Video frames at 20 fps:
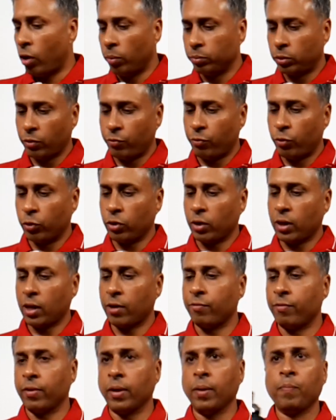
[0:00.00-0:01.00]
forms of
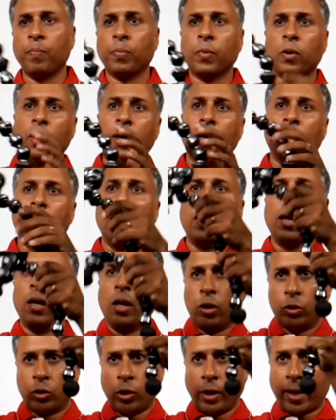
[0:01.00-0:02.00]
photography. Okay,
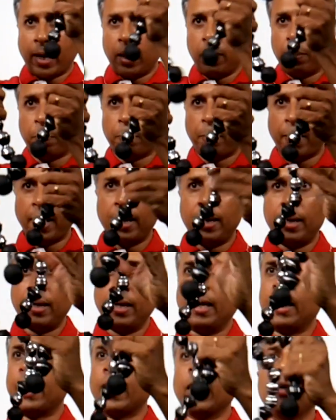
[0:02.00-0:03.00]
so you can bend,
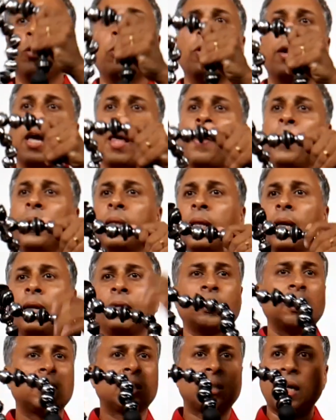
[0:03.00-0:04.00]
it can do
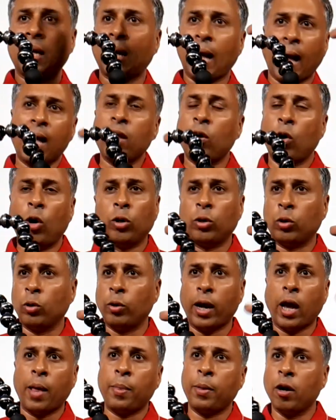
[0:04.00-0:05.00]
anything. Just hang on
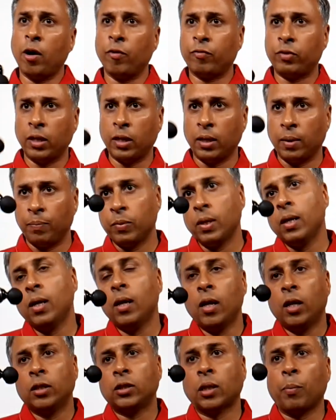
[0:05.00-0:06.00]
to any of the
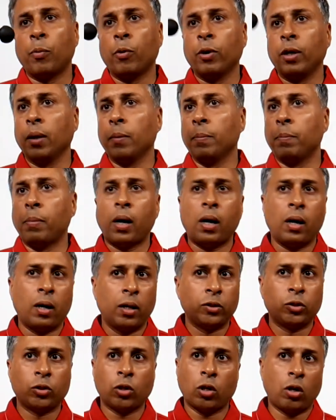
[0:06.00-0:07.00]
supporting
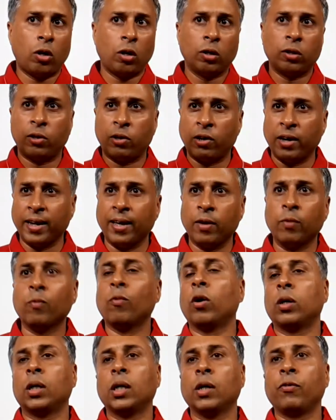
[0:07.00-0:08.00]
bars, rod, tree,
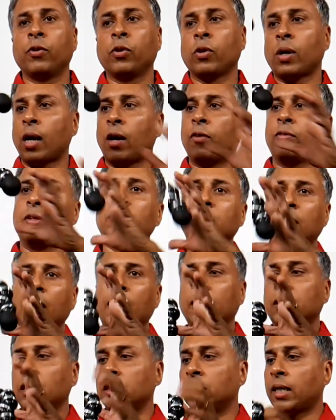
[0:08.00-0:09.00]
whatever you have. This
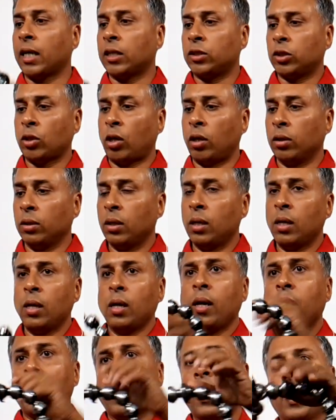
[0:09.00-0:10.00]
guy just gets on,
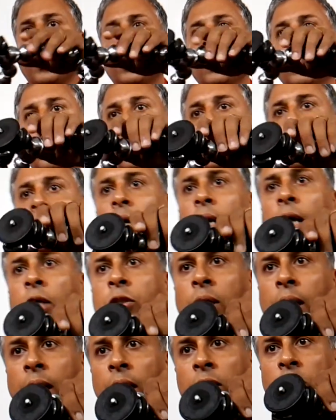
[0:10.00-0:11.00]
and here
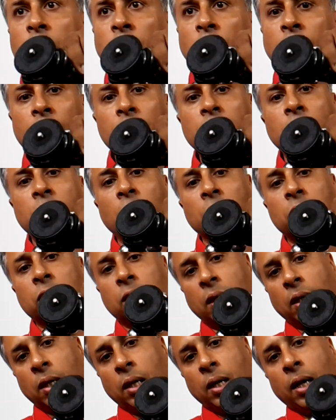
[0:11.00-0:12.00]
as you can see, you can
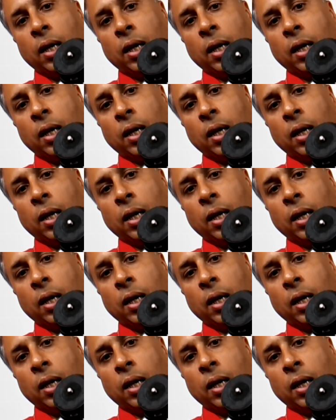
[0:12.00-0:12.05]
just